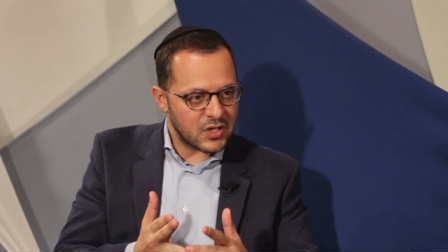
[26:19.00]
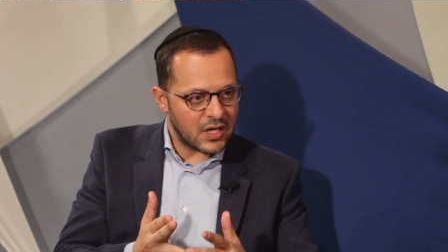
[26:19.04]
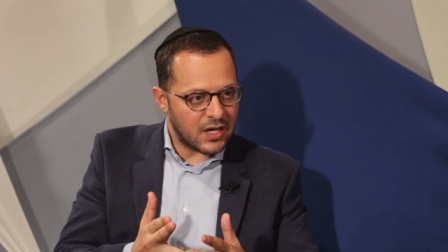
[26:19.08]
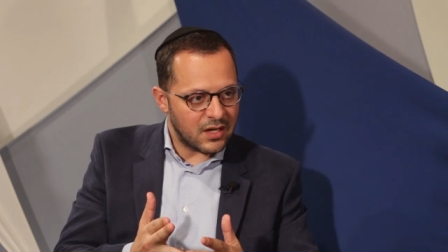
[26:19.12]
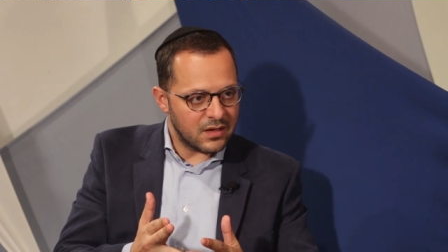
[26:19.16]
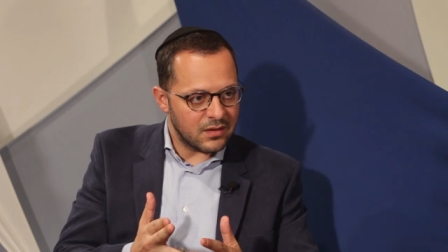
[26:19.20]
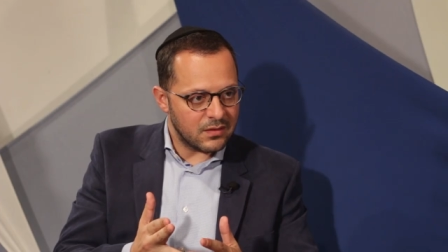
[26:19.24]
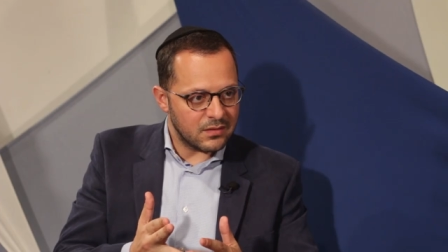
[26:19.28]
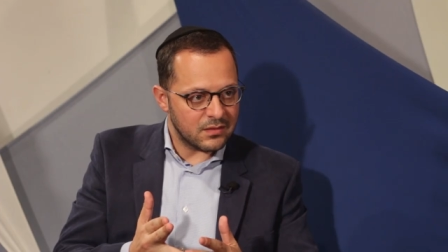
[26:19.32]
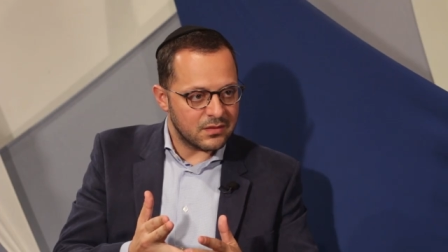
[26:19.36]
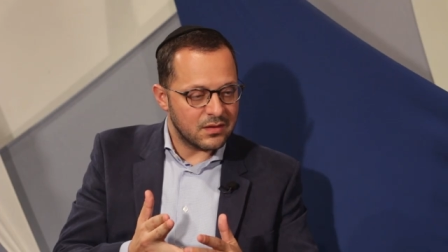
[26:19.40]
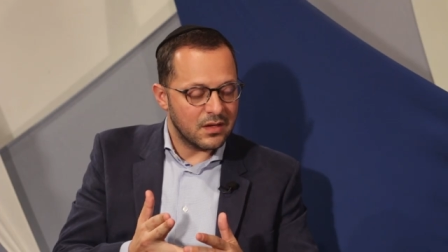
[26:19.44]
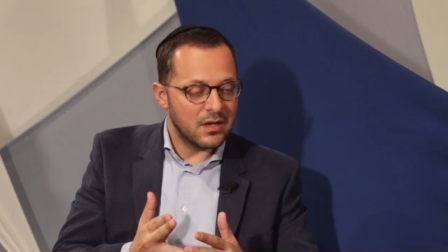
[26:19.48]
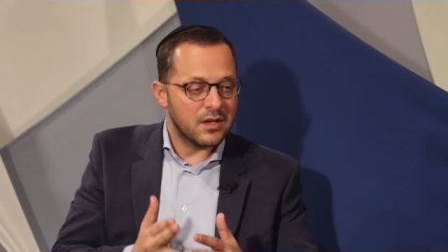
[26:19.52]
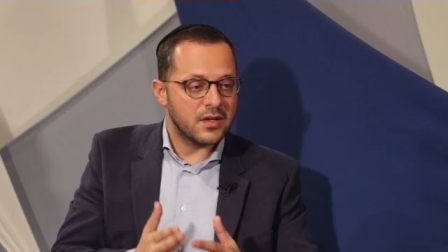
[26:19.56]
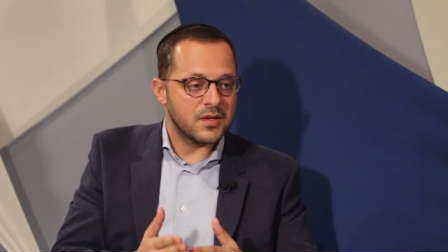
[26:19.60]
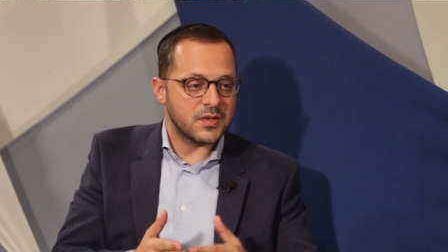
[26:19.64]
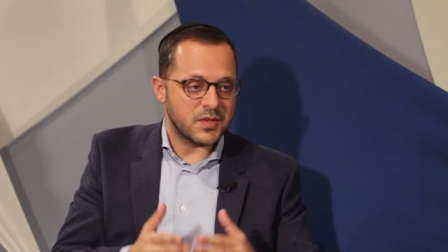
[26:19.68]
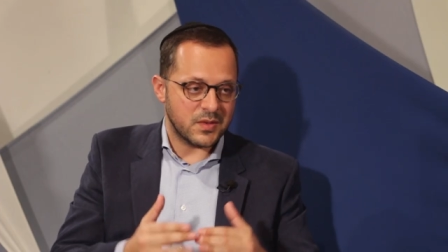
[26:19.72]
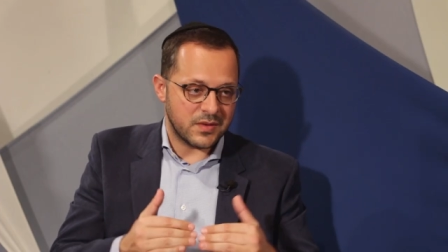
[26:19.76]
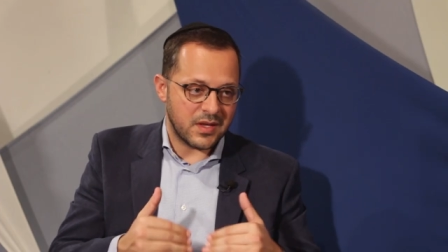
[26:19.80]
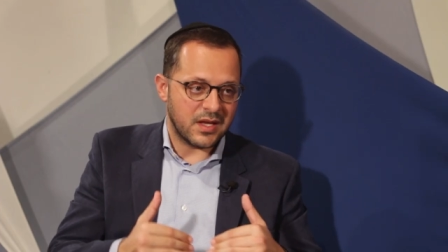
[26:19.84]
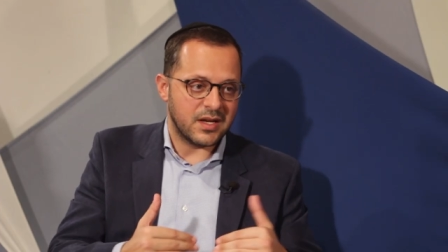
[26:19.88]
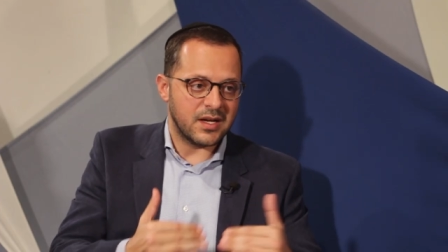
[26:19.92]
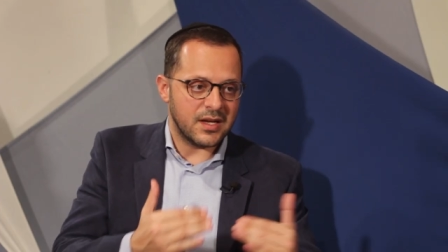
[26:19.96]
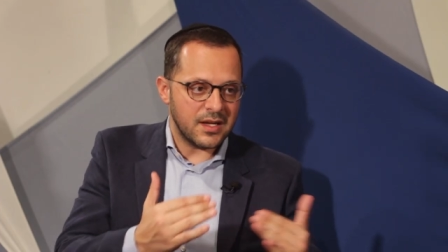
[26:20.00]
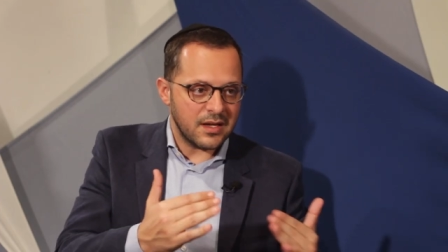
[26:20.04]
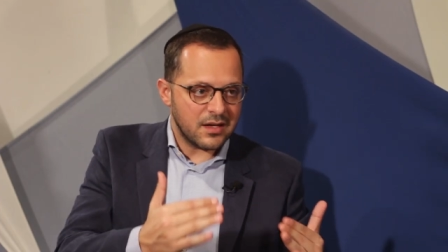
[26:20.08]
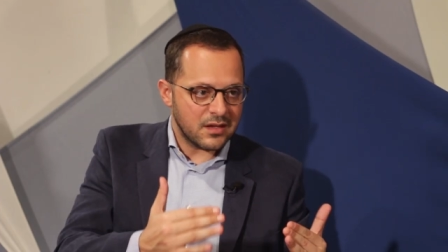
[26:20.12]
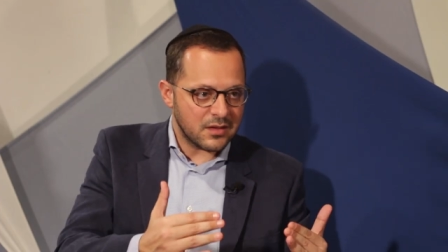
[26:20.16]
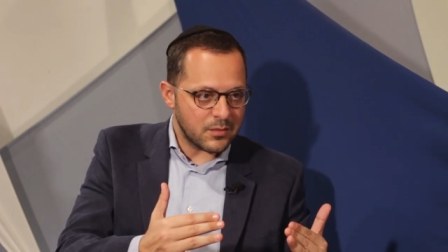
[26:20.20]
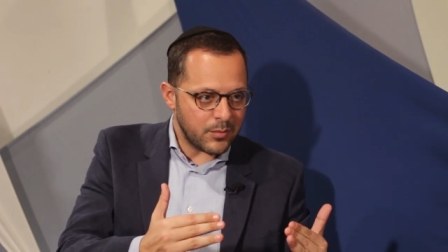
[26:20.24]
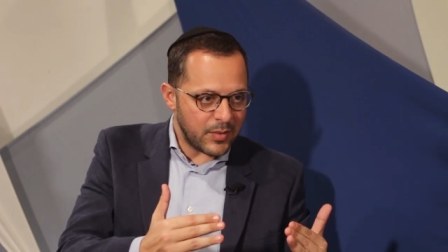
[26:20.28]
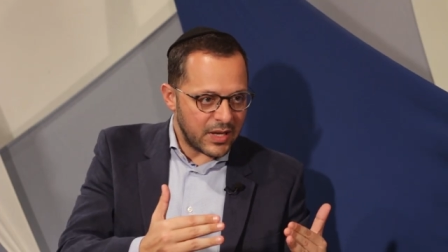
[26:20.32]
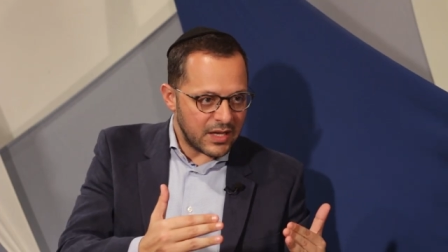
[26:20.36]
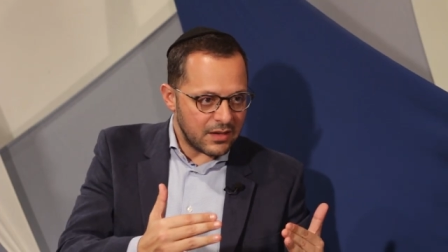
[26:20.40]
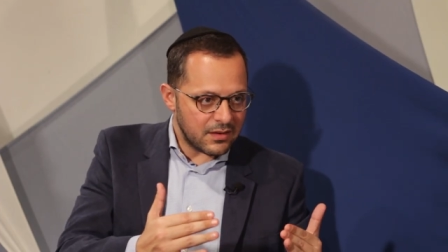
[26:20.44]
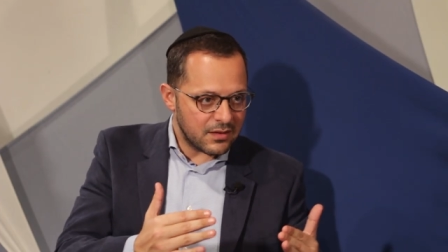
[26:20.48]
child, so that he
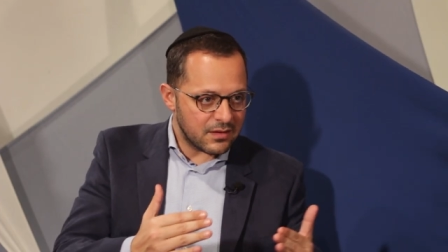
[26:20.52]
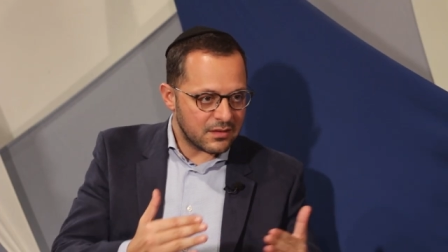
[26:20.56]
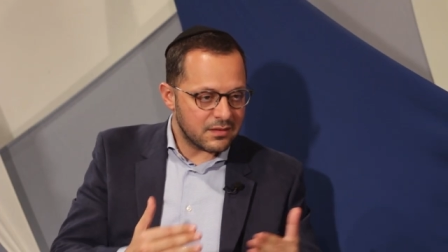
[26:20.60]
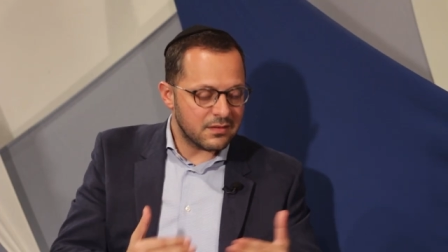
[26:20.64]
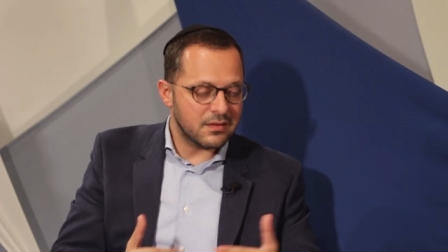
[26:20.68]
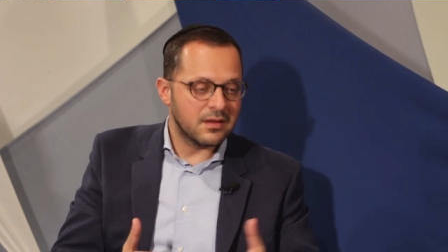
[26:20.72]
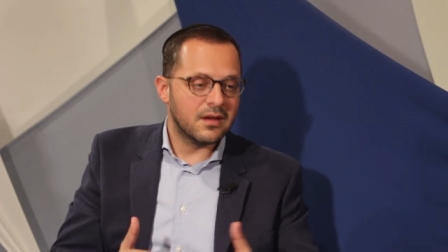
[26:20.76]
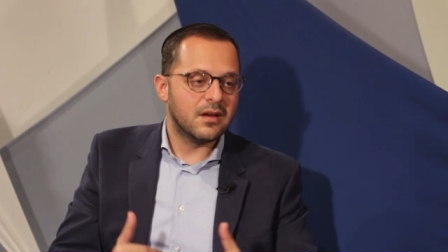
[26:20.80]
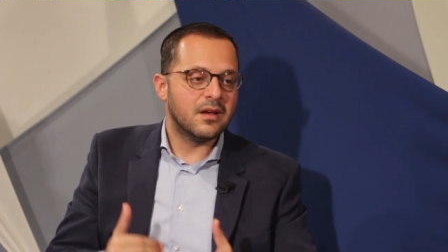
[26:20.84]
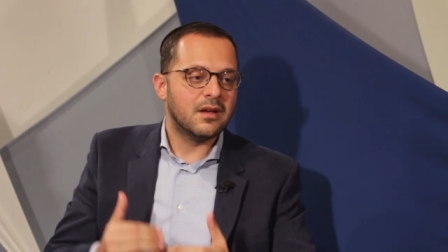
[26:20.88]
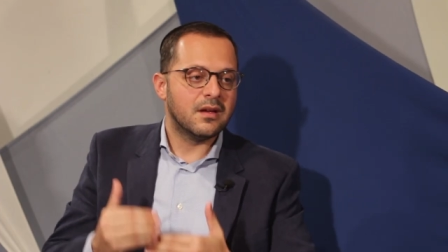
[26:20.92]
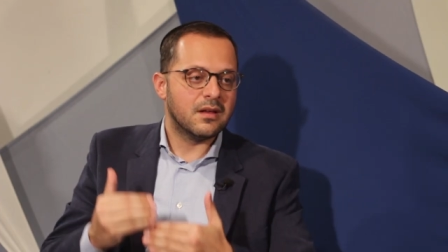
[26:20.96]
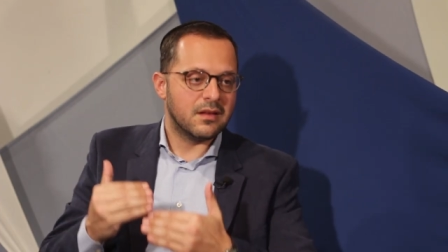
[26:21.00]
could make it,